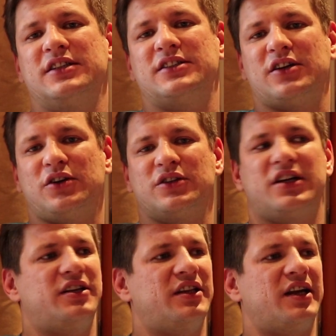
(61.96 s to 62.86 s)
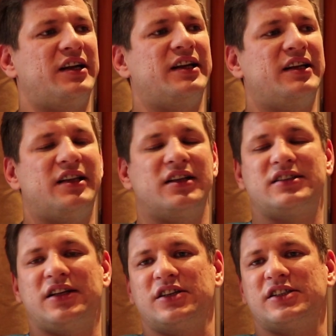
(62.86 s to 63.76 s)
So
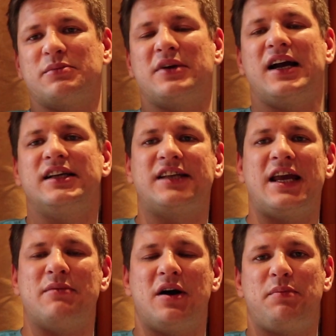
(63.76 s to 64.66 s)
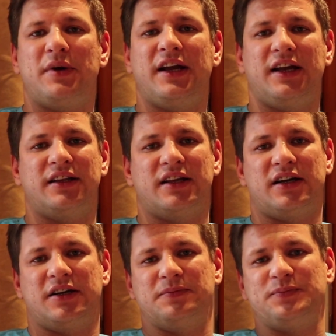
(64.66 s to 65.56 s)
there's some guys came up and
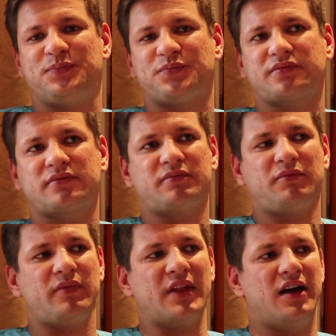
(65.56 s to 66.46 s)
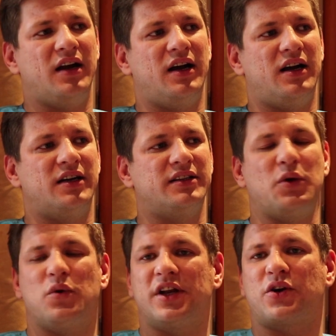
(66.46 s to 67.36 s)

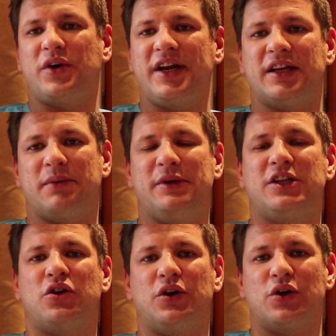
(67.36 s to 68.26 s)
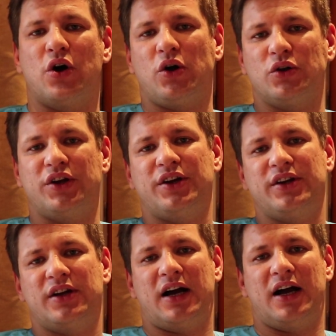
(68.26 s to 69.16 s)
they want to create a Bitcoin gold.
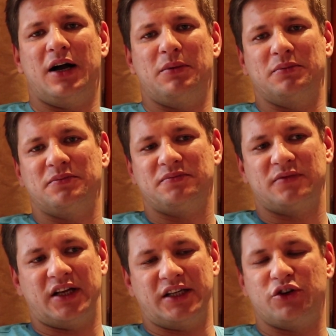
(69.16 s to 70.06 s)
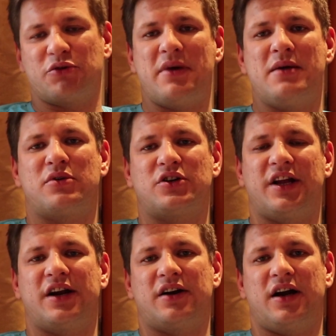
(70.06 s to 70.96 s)
As you remember,
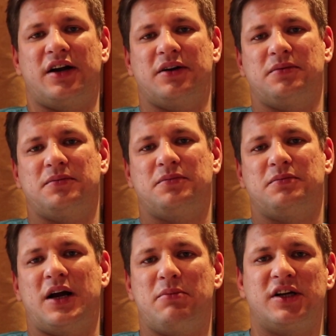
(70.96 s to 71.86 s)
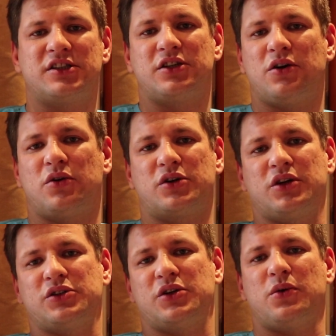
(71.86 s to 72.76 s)
there a month ago or
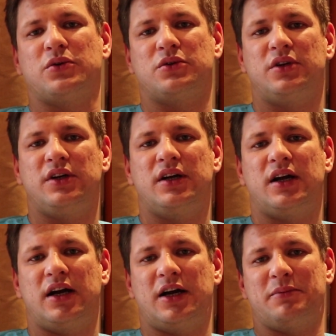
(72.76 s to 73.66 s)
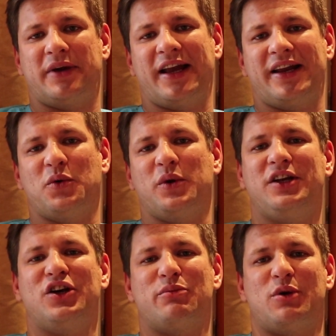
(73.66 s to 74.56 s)
so, I had a
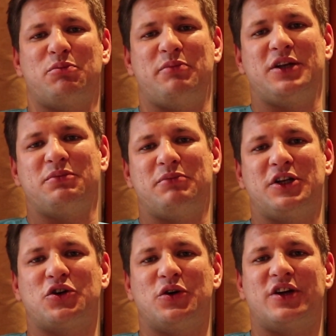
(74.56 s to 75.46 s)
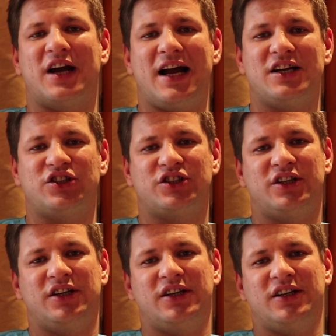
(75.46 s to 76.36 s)
video about Bitcoin Cash.
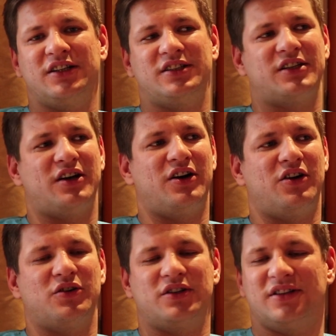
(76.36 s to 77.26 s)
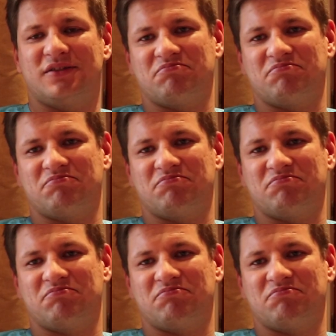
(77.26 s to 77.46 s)
So